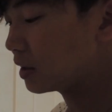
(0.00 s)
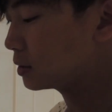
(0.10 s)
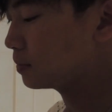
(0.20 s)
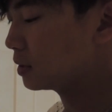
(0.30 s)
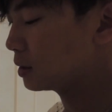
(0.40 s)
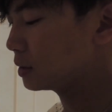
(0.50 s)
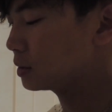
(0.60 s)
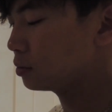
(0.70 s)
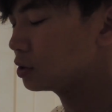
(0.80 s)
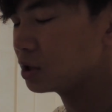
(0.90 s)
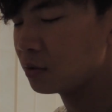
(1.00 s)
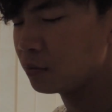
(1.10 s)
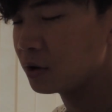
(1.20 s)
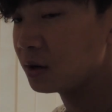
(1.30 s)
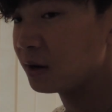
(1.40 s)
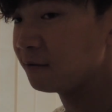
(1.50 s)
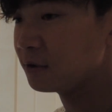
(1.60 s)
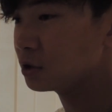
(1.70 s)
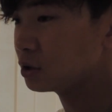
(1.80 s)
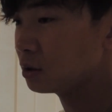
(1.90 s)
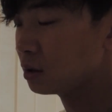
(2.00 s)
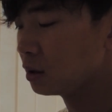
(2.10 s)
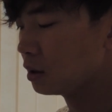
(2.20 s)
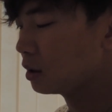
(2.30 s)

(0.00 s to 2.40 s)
ways because with Gen 1 night vision,